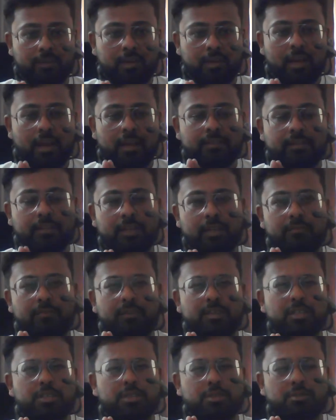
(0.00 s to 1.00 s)
So in
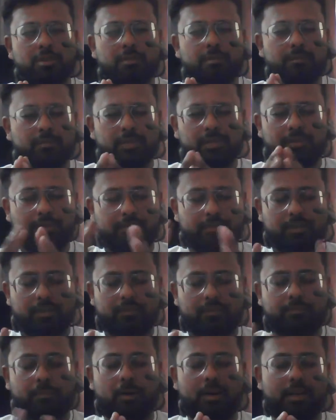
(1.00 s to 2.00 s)
which stream, if eh, eh,
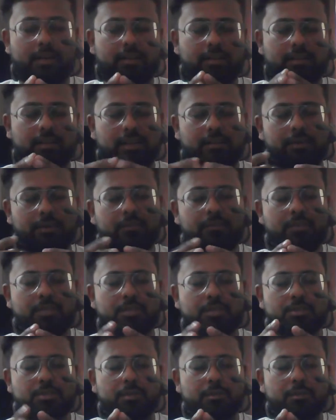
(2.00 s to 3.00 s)
pardon, in which
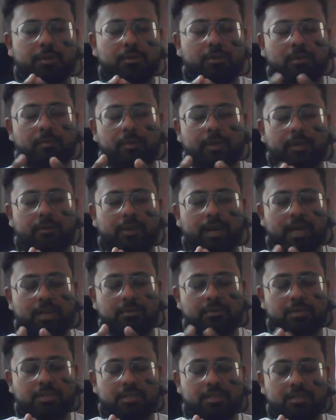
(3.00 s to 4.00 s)
stream did you complete your
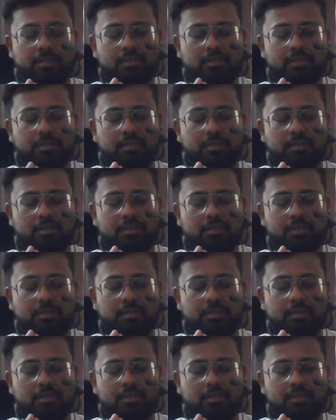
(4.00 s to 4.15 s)
graduation?